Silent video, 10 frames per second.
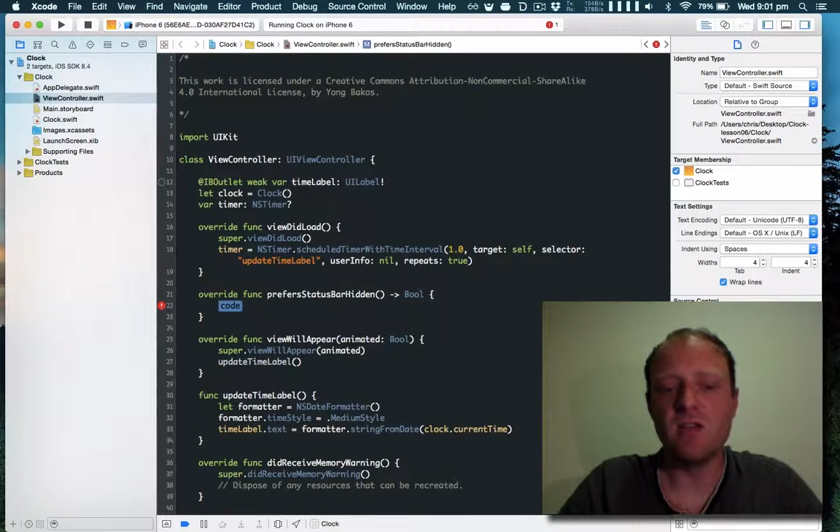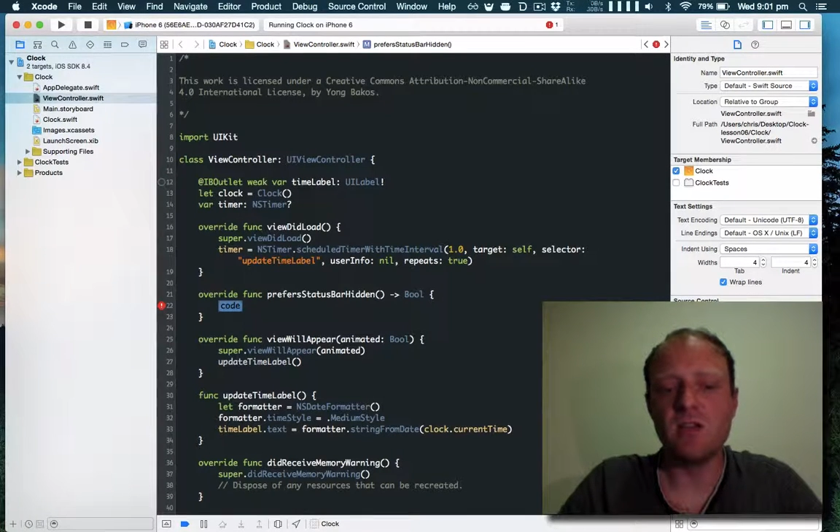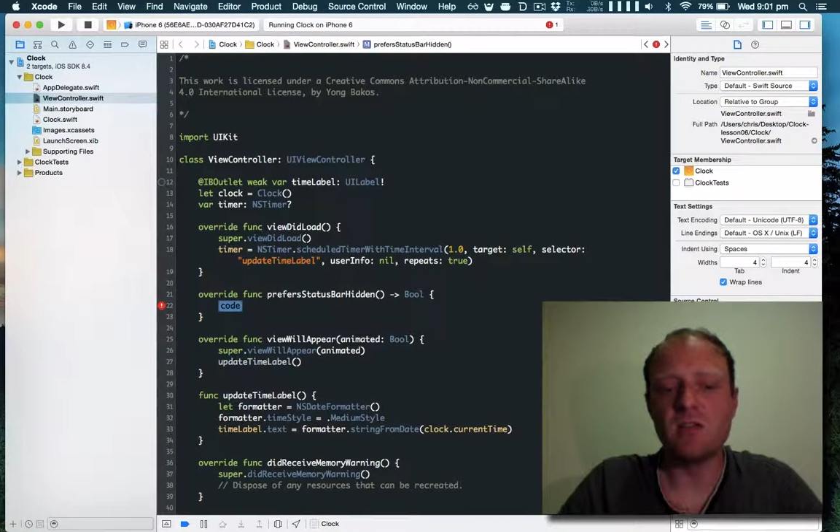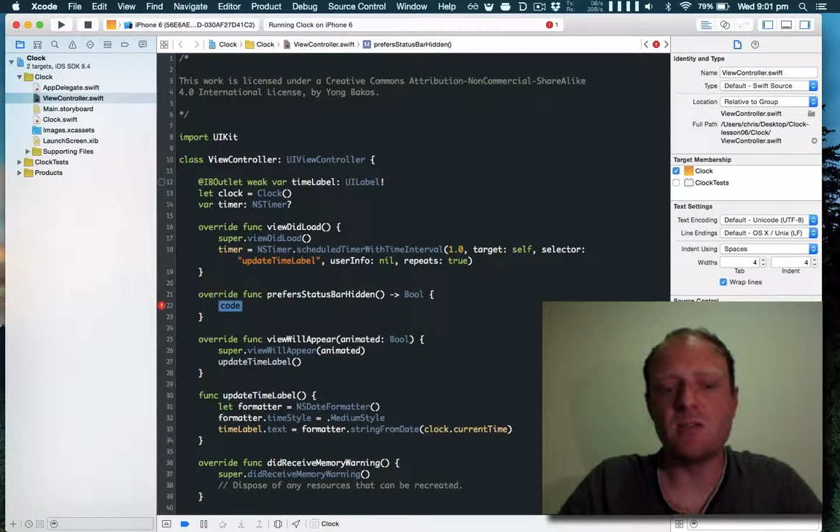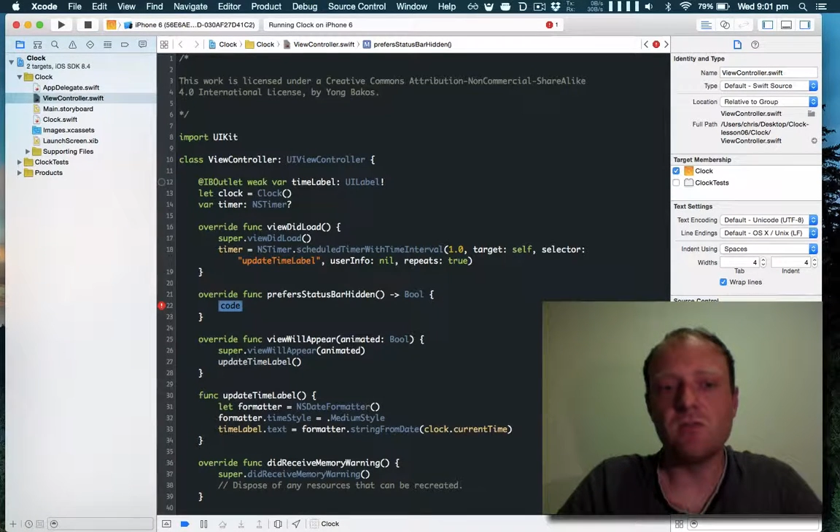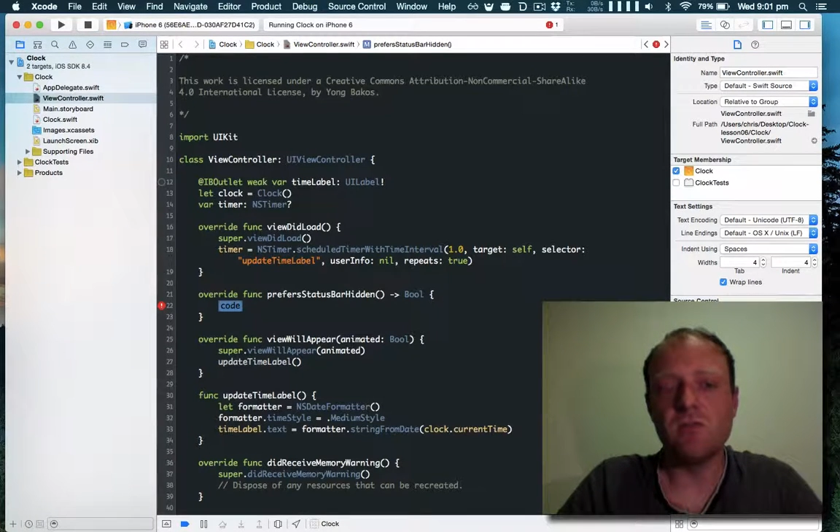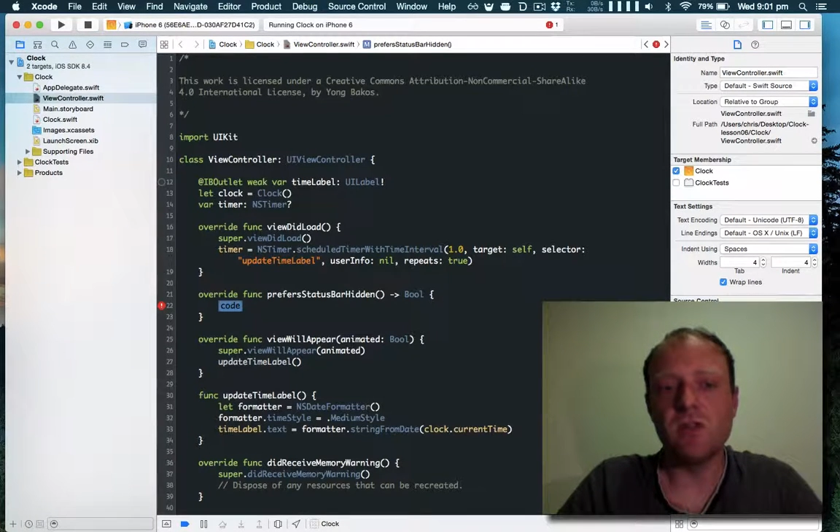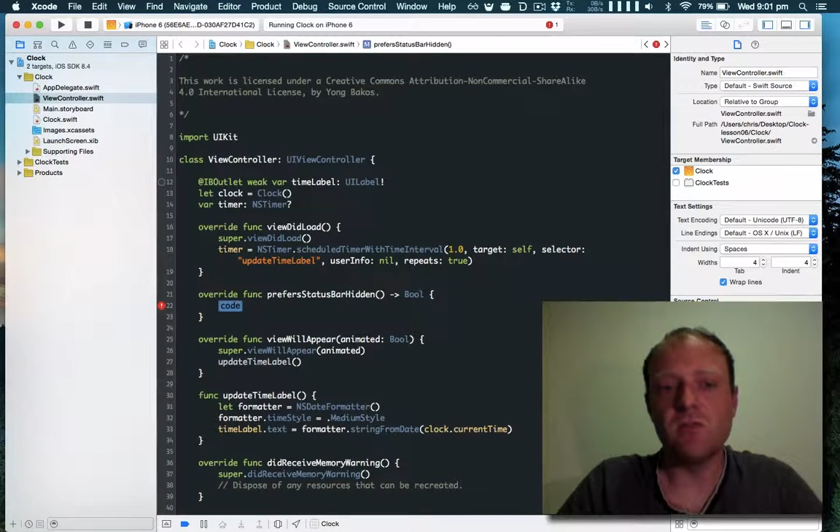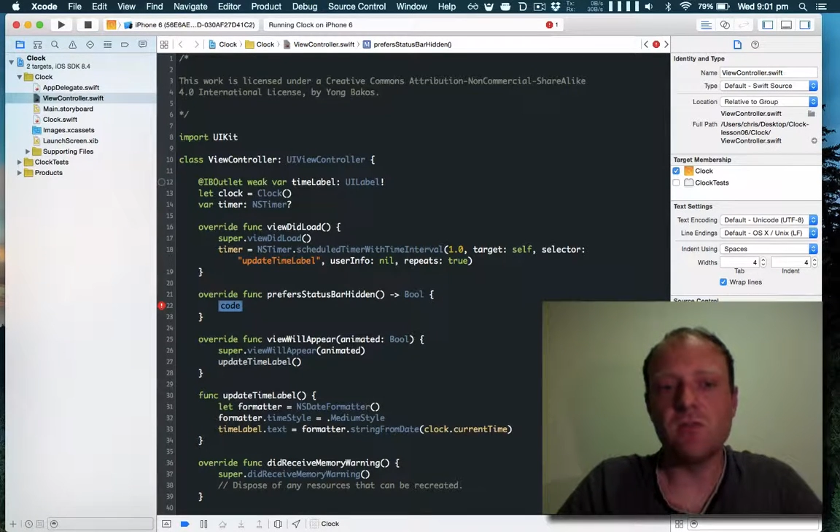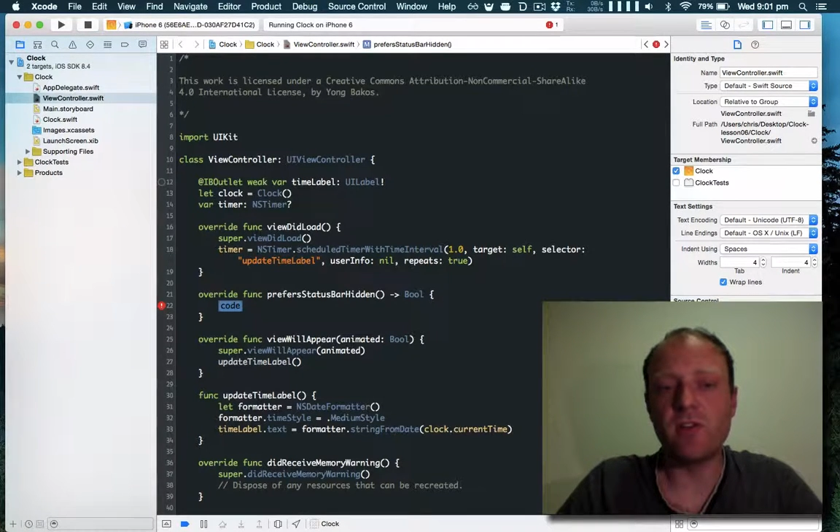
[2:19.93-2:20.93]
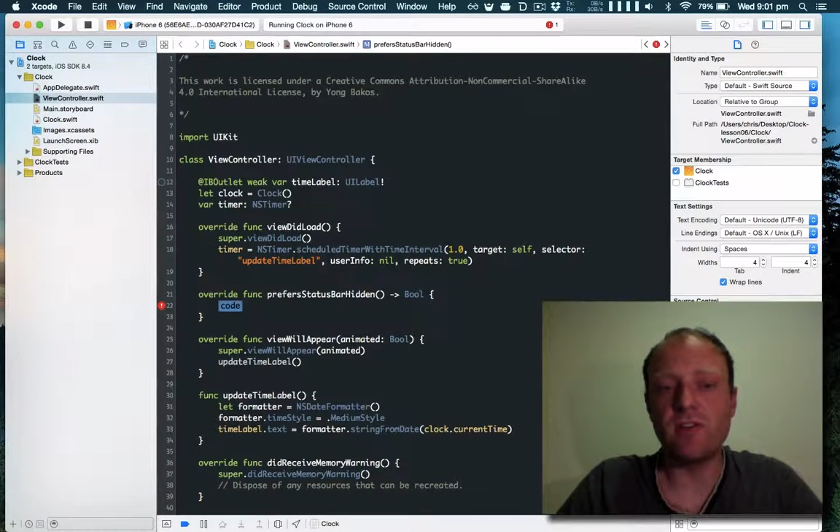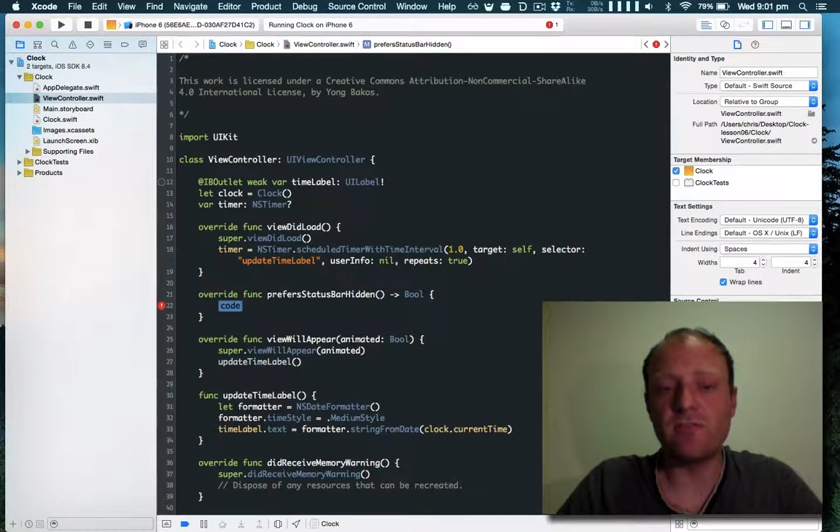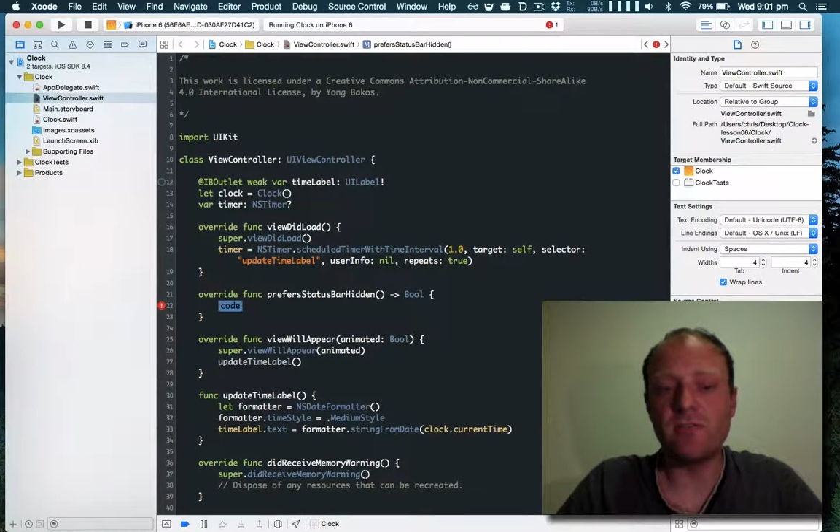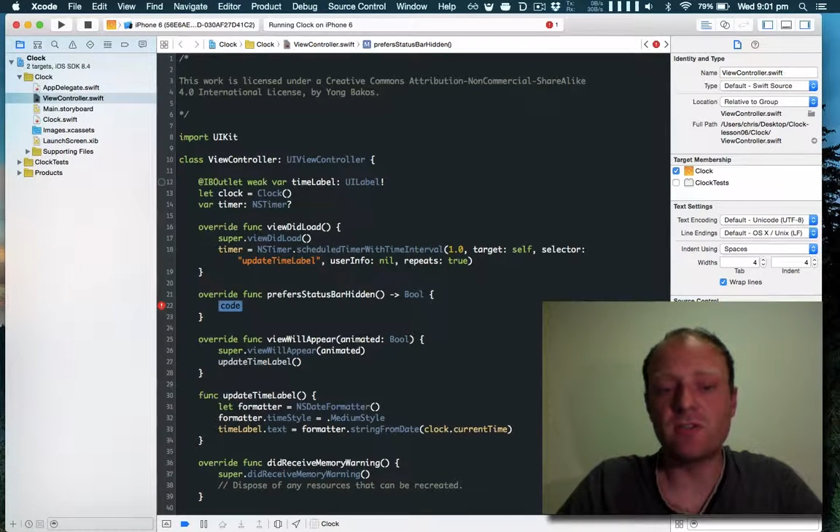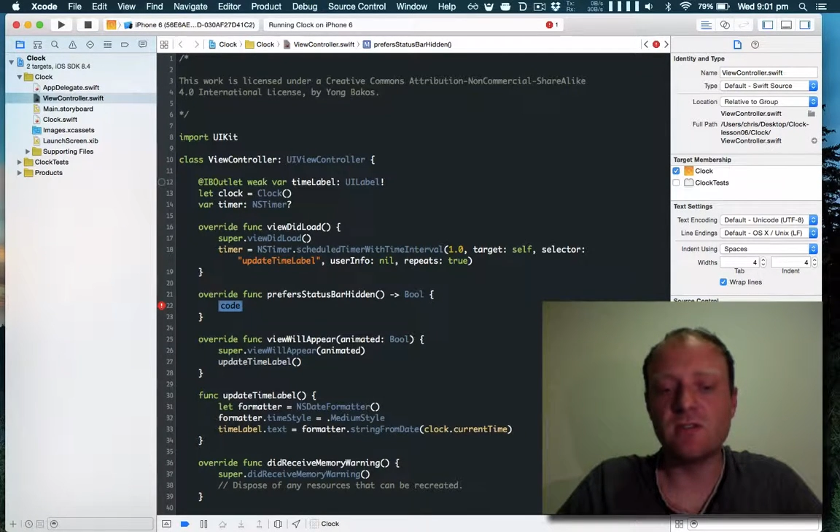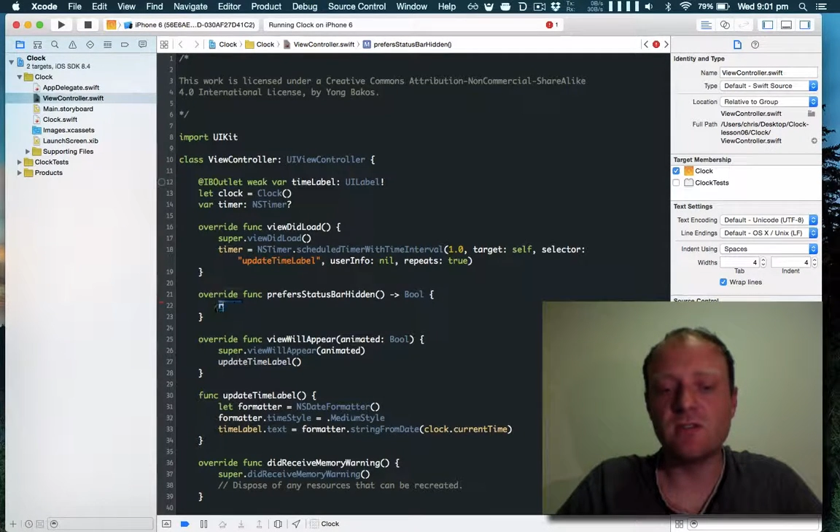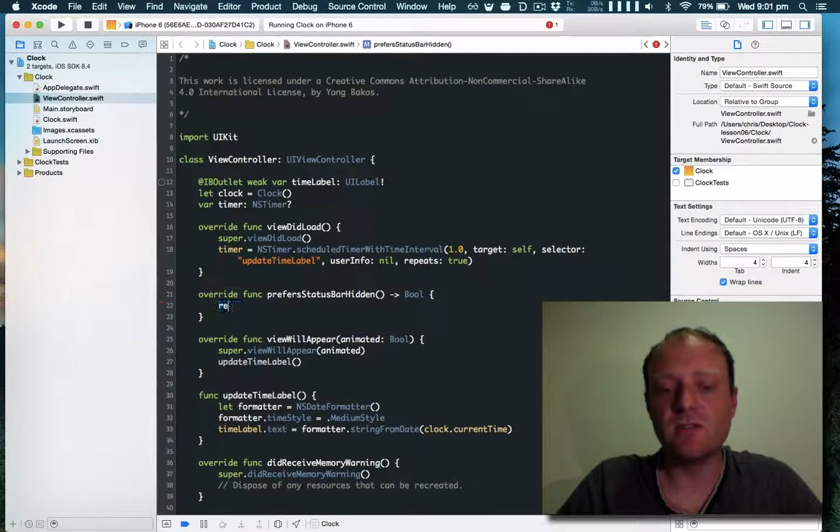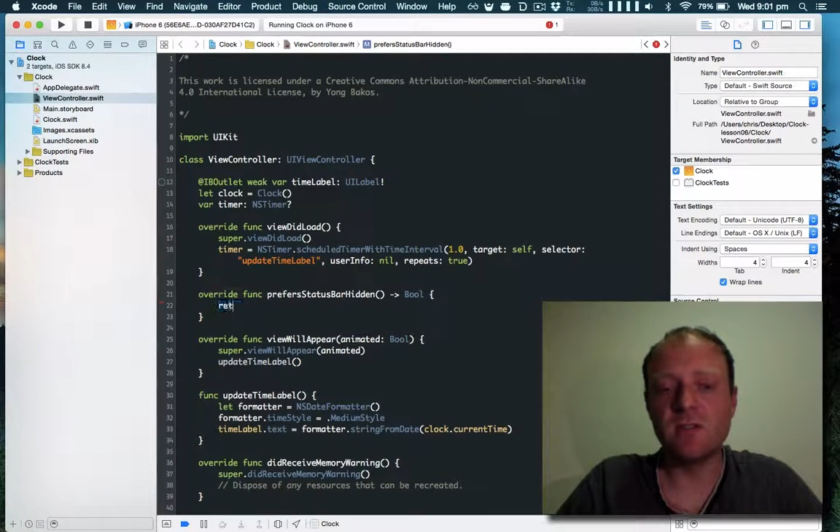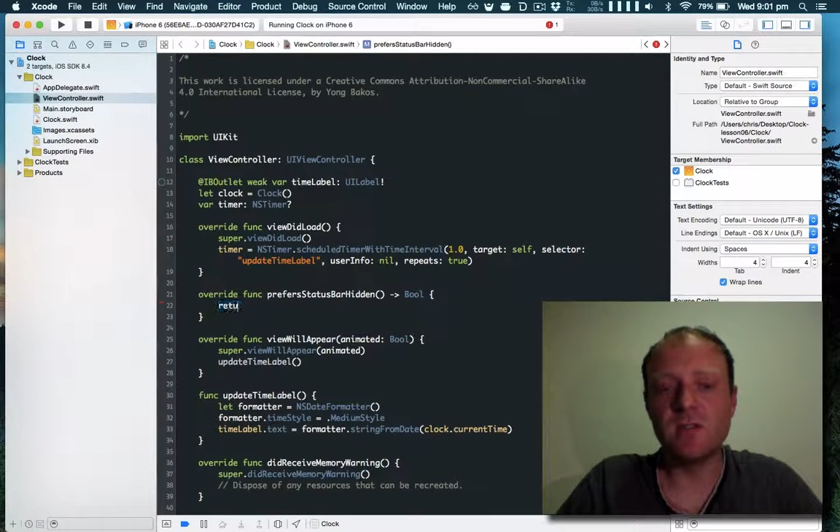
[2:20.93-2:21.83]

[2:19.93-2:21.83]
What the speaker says: So if we override this function